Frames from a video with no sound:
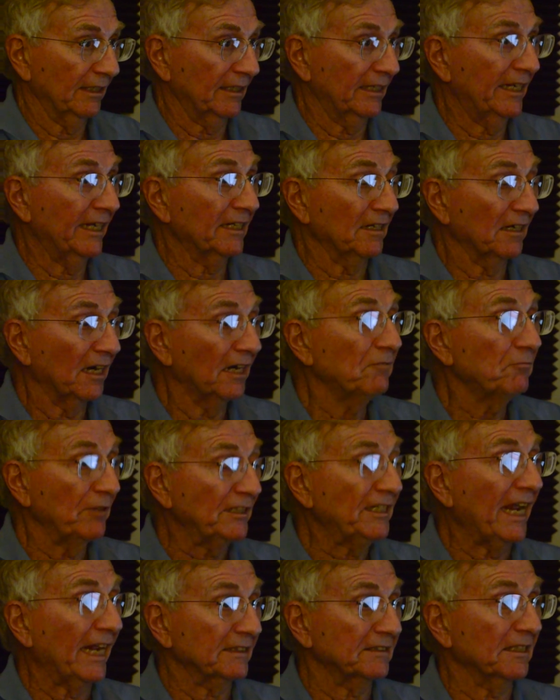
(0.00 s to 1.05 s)
get an
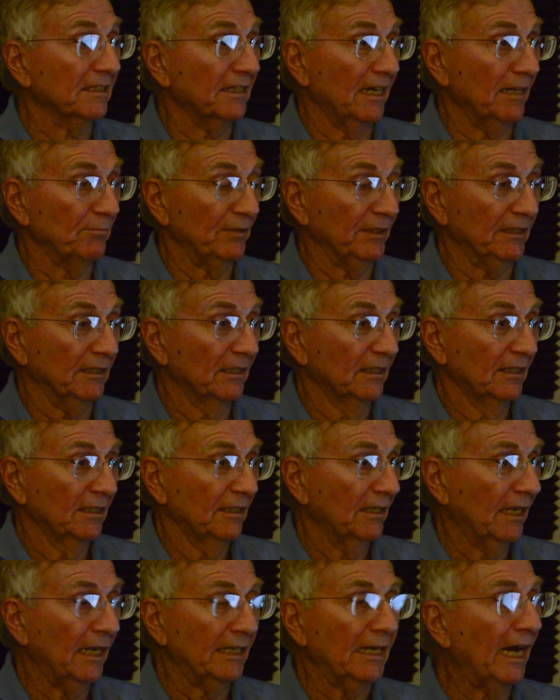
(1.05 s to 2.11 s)
unredacted copy.
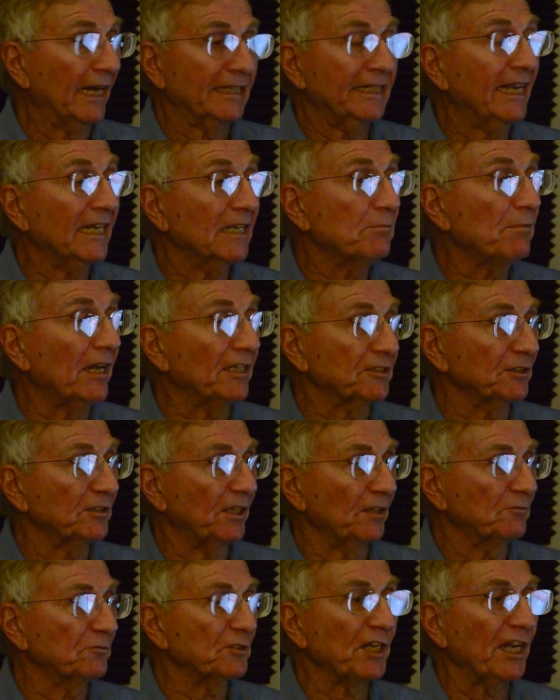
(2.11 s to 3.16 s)
I can't imagine
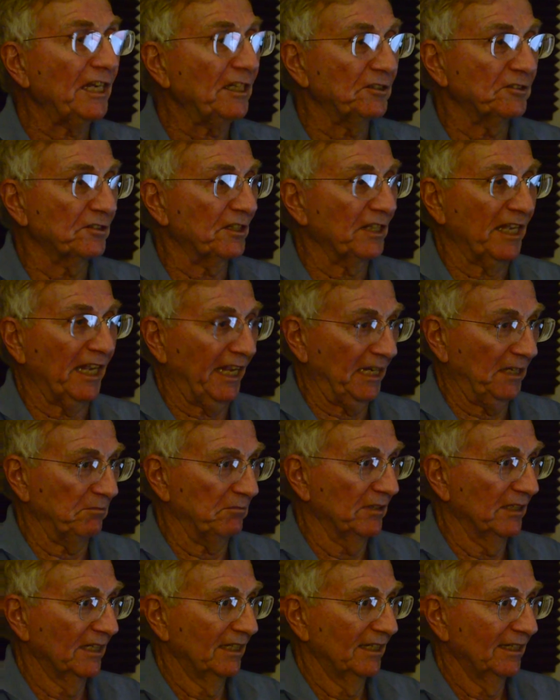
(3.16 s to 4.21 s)
they've changed the game.
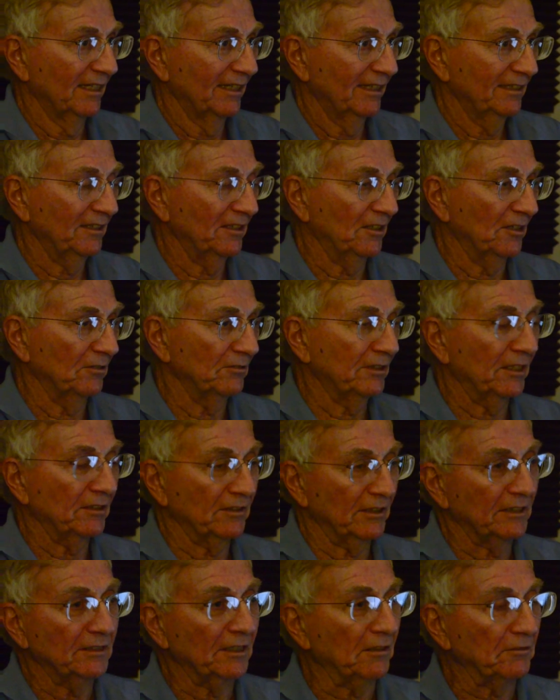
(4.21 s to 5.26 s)

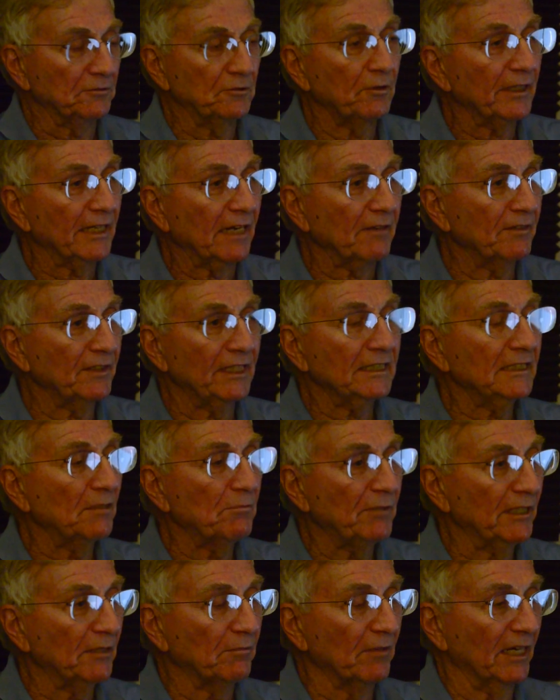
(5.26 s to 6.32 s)
They're doing everything to
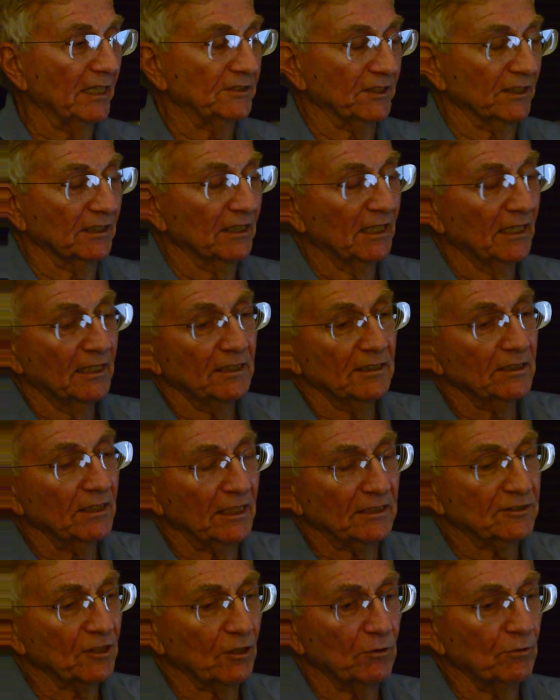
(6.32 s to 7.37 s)
minimize it.
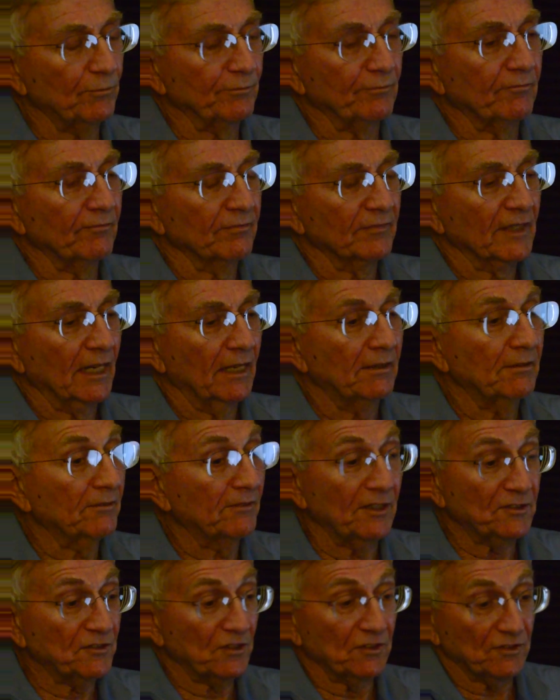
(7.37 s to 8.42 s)
And so
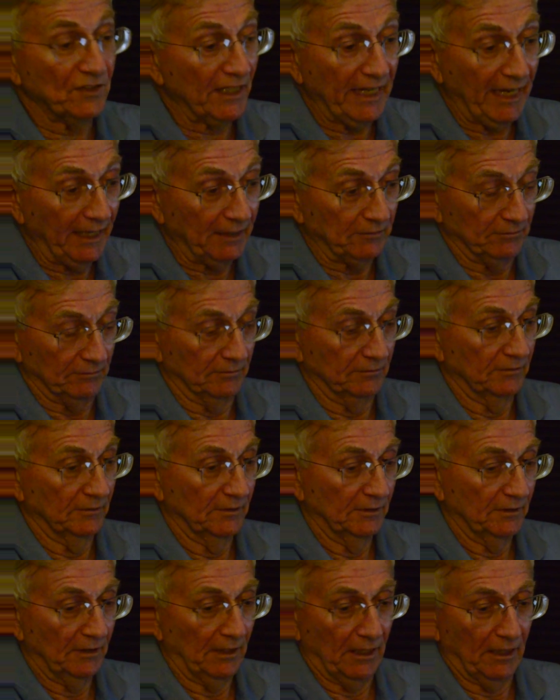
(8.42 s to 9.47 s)
this is again,
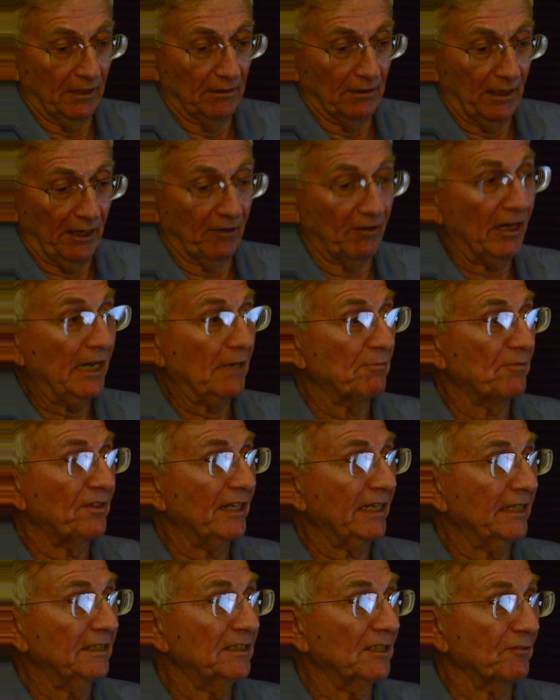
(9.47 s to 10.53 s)
here I am
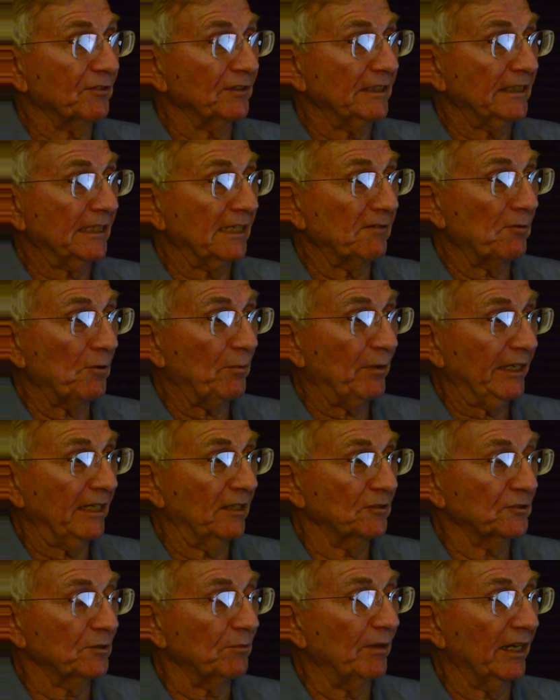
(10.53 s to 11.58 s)
thinking differently than everybody
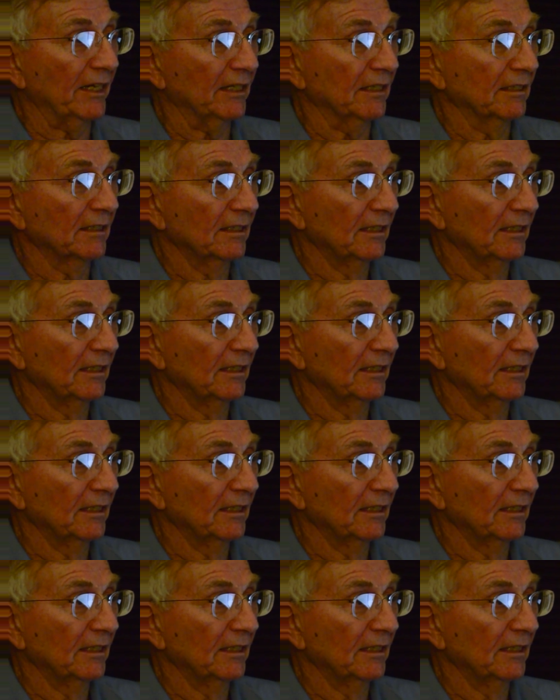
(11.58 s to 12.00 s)
else about it.